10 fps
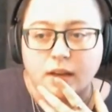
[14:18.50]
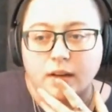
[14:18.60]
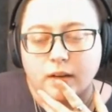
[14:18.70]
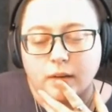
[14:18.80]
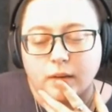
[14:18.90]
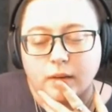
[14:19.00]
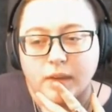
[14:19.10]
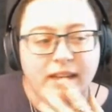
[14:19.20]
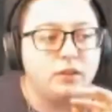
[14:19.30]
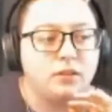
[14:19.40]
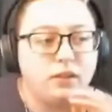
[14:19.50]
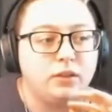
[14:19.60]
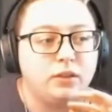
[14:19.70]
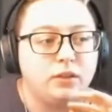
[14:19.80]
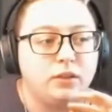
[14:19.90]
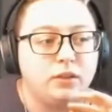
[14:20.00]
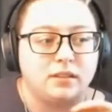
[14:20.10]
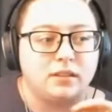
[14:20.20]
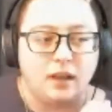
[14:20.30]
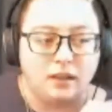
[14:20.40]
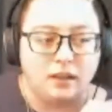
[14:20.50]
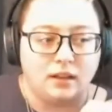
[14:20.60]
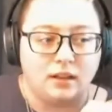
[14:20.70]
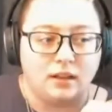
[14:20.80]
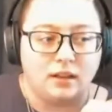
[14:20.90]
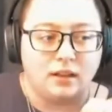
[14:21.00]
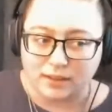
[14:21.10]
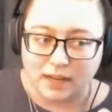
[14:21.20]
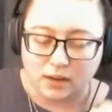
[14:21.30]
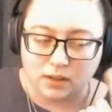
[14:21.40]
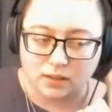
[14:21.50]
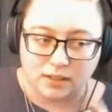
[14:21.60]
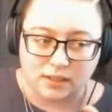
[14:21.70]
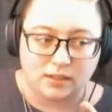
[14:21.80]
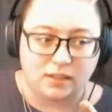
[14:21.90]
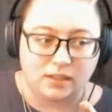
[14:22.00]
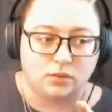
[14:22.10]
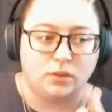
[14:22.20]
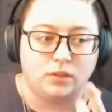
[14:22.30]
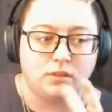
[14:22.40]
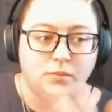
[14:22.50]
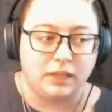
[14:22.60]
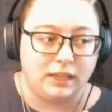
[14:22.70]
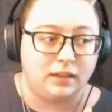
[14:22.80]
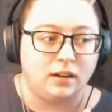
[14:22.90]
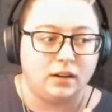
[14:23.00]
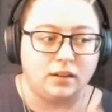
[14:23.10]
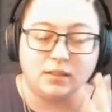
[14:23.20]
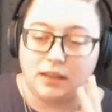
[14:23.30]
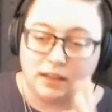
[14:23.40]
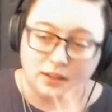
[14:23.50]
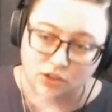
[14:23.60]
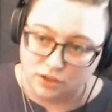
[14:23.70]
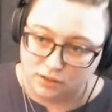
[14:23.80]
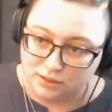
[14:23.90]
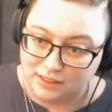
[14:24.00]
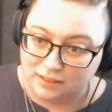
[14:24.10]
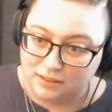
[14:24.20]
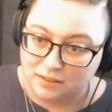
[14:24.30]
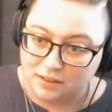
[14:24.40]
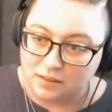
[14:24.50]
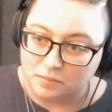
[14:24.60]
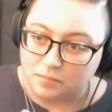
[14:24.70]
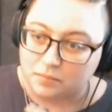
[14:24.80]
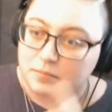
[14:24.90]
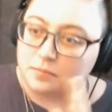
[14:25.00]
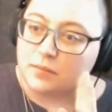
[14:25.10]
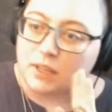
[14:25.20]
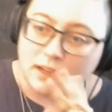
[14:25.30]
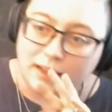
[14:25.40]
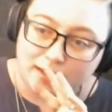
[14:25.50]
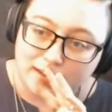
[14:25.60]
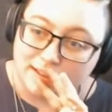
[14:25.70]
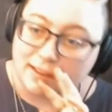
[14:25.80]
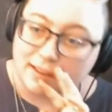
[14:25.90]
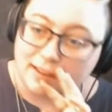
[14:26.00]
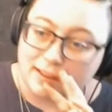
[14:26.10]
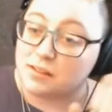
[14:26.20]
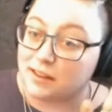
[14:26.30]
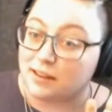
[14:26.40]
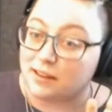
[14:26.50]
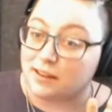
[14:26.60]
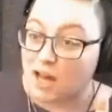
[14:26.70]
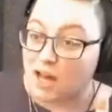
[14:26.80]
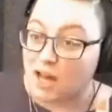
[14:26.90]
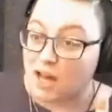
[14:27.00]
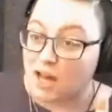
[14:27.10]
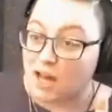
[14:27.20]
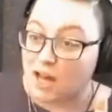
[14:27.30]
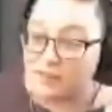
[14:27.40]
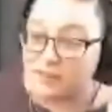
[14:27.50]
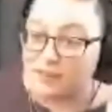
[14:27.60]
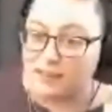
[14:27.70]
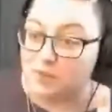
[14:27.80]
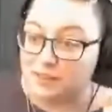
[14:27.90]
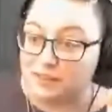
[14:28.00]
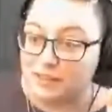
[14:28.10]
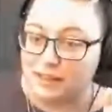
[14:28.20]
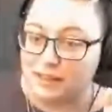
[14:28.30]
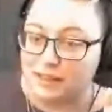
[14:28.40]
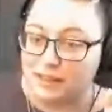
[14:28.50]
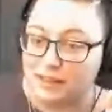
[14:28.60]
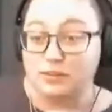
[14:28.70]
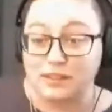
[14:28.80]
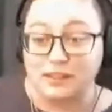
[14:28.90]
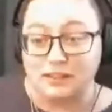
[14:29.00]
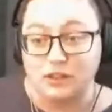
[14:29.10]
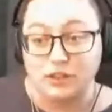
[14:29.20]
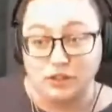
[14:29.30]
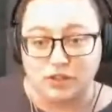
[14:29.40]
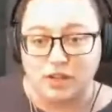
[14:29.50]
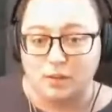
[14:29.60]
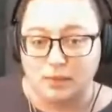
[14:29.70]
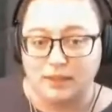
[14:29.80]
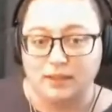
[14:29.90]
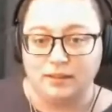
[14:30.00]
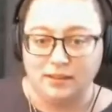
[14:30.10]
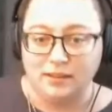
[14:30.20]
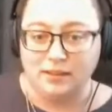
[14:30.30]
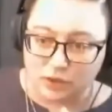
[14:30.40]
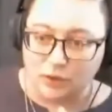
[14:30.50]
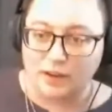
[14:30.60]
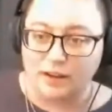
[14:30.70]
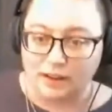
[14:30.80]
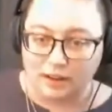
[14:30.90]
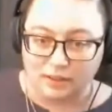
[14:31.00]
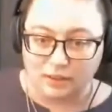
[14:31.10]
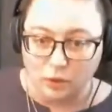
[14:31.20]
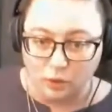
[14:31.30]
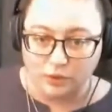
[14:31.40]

Um, and it uses a block tower, d6 rolls, playing cards, and journaling. And it sounds like a lot, but like Diogo really did a good job like integrating the whole thing.